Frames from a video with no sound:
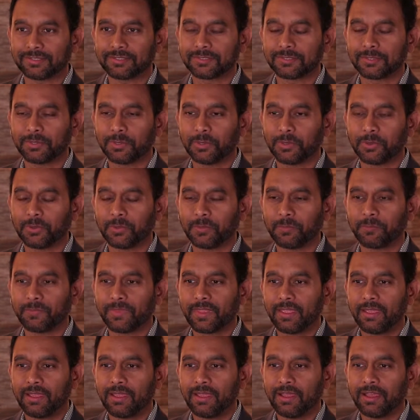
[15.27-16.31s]
So
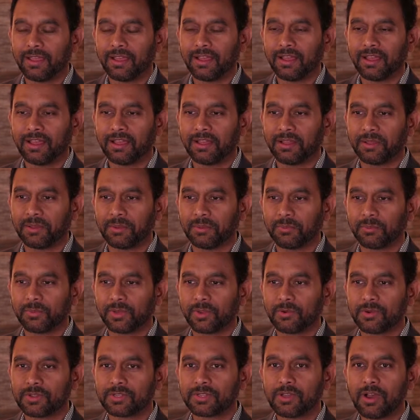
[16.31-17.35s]
we're
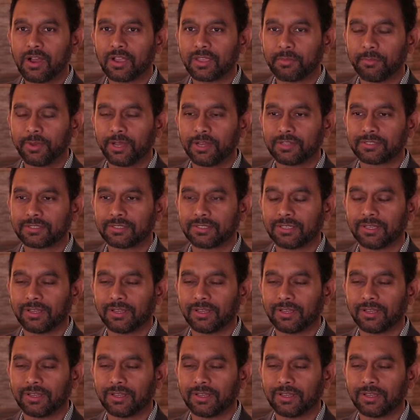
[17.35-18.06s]
going to talk about